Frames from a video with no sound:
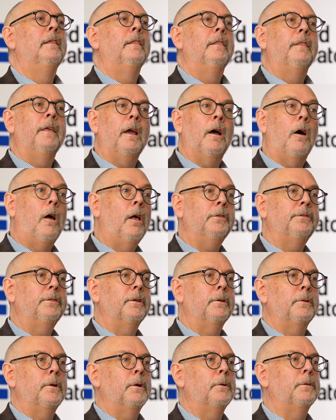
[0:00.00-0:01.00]
They
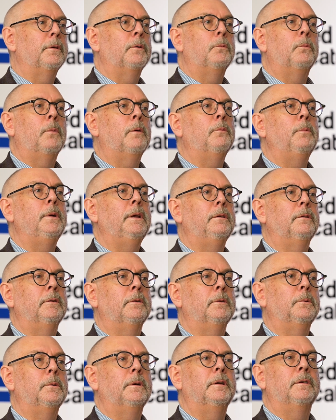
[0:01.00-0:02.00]
also know that what we
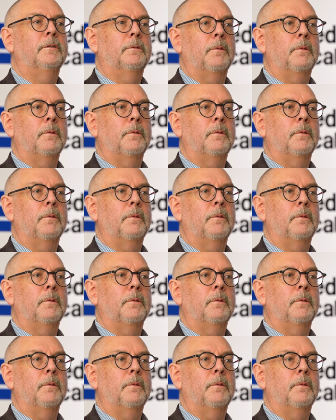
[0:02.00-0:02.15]
do is